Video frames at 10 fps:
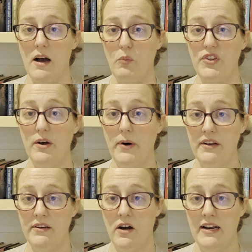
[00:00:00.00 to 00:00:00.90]
with a
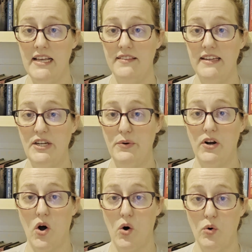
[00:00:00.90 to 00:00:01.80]
button on it that you
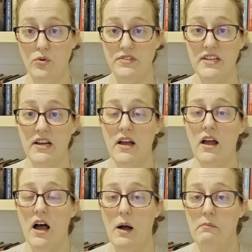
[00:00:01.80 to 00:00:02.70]
can hold,
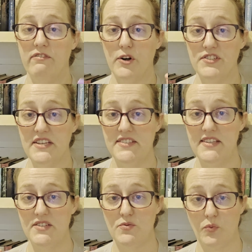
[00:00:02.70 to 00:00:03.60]
versus
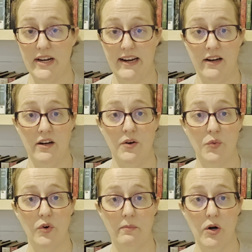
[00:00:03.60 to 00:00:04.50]
this ring
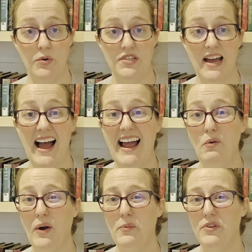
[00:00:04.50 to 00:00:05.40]
remote. I
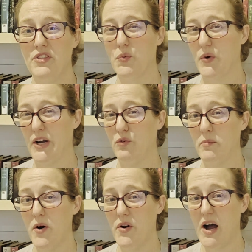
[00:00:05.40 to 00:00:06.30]
went with the ring
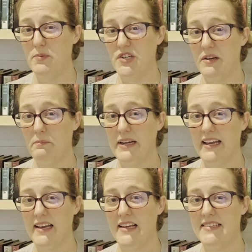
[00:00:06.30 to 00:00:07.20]
remote option
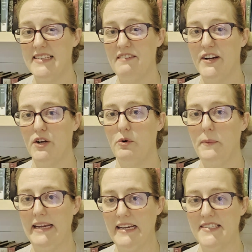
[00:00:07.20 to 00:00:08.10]
because I figured it would
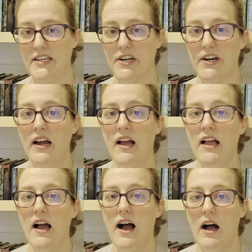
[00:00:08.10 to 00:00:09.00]
be easier
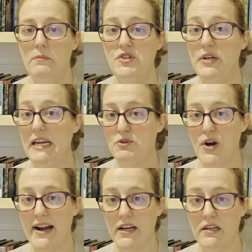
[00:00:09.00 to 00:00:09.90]
to keep
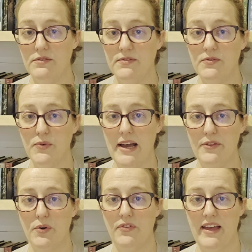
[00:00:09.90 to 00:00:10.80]
track of
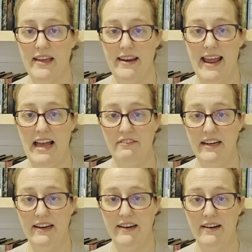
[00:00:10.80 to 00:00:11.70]
rather than
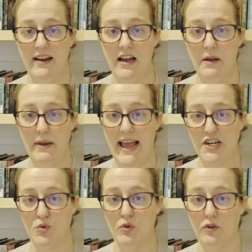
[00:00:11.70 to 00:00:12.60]
having an
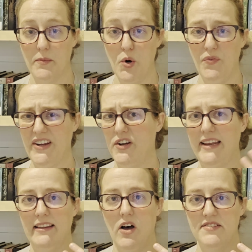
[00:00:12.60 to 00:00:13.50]
actual remote that could
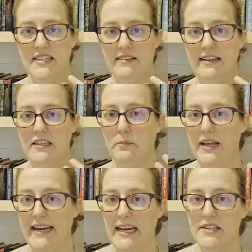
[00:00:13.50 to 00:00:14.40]
get lost in like the
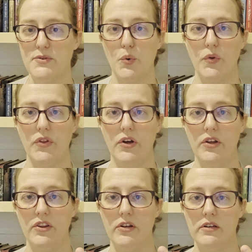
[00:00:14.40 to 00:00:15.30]
blankets or
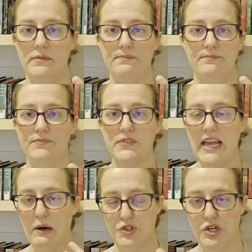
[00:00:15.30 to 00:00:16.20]
the
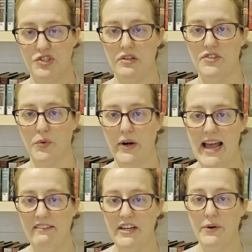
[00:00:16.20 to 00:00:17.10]
couch cushions or what
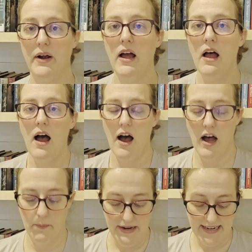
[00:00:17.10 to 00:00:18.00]
have you.
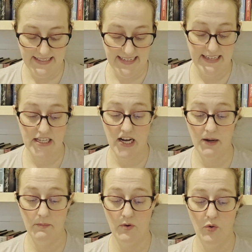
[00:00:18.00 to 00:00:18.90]
It did
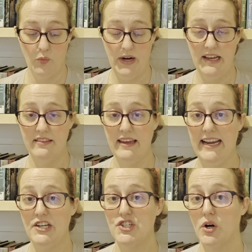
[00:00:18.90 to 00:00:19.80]
come with
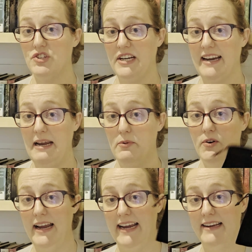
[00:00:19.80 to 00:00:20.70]
a charging
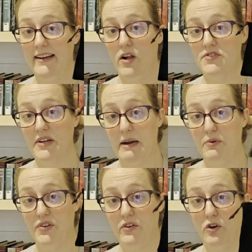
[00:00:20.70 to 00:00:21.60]
cable and it also came
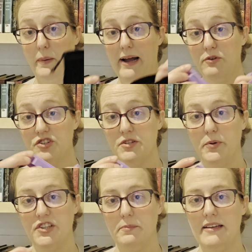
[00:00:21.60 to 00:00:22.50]
with a little pouch to
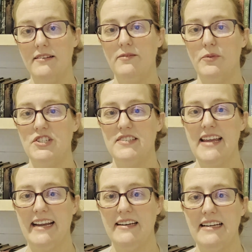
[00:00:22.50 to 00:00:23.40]
put them in, which is
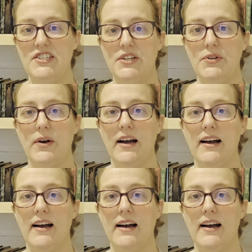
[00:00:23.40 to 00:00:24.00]
handy to